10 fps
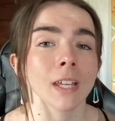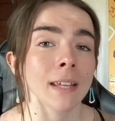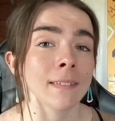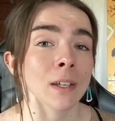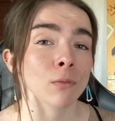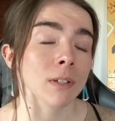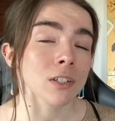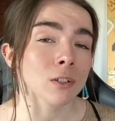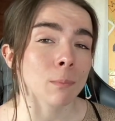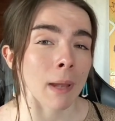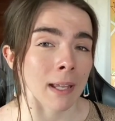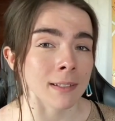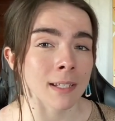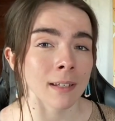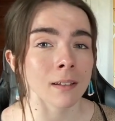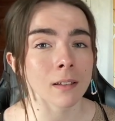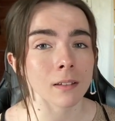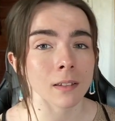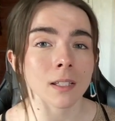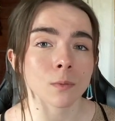In the original painting,
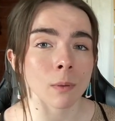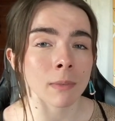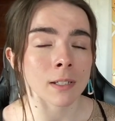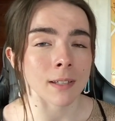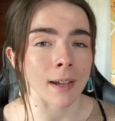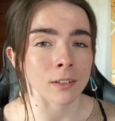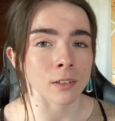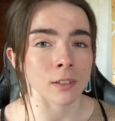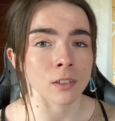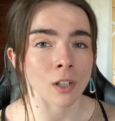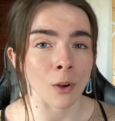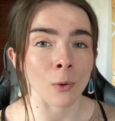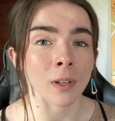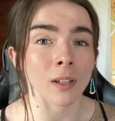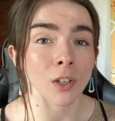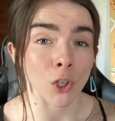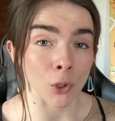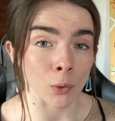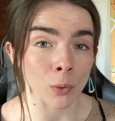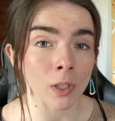this woman is actually shown
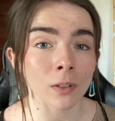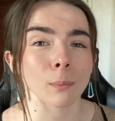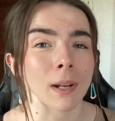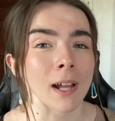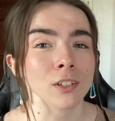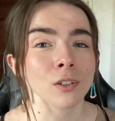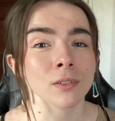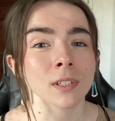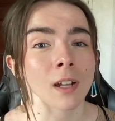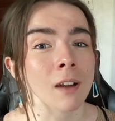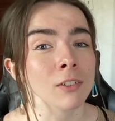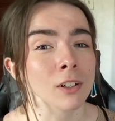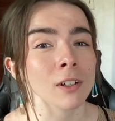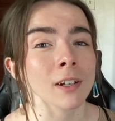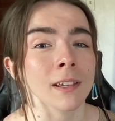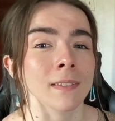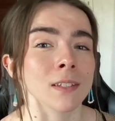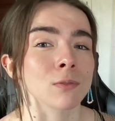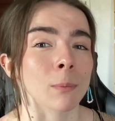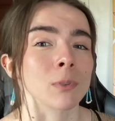nude, but I chose to cover her in
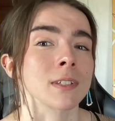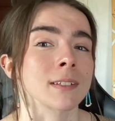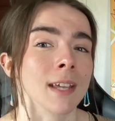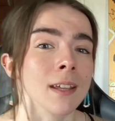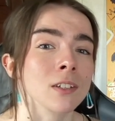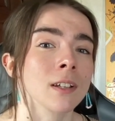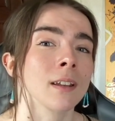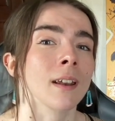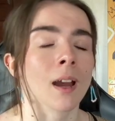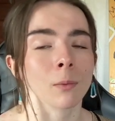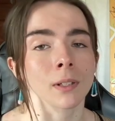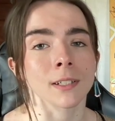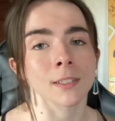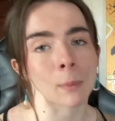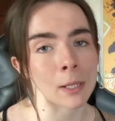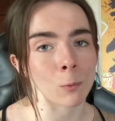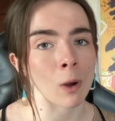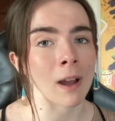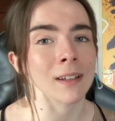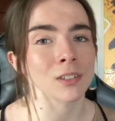this representation, and I will explain
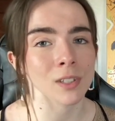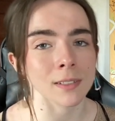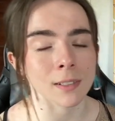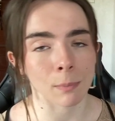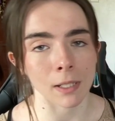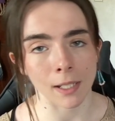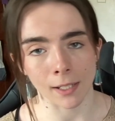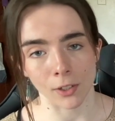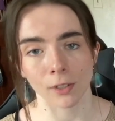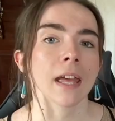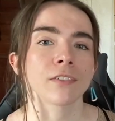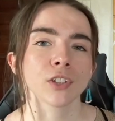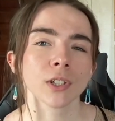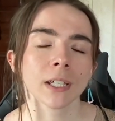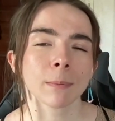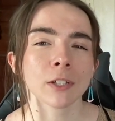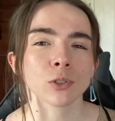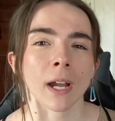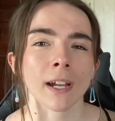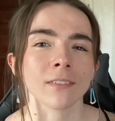why just a bit later. If you're keeping
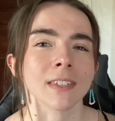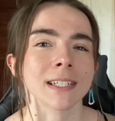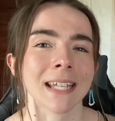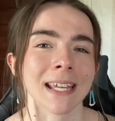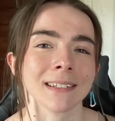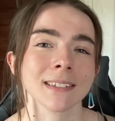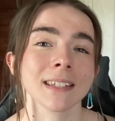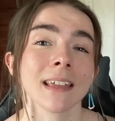track of the dates,